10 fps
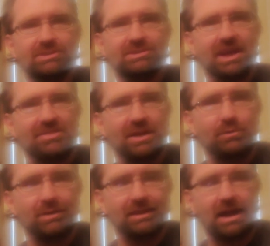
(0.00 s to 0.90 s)
set
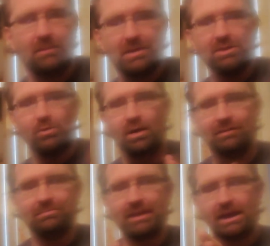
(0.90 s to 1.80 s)
that really got me to
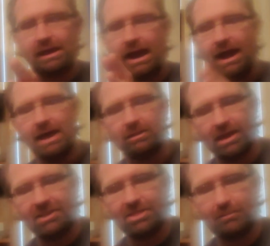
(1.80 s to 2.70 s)
want, I
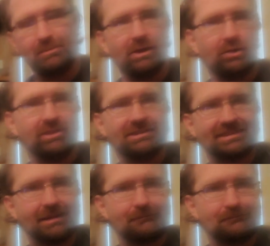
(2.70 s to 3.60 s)
like the build. It's
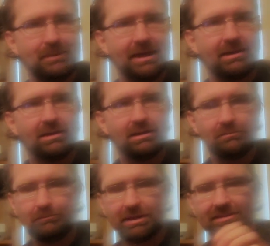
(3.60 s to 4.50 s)
not big,
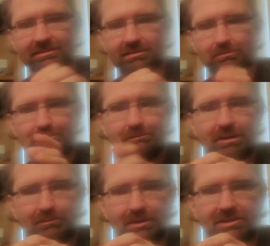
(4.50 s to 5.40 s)
but it's
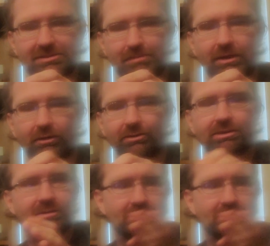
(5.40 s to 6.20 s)
a build.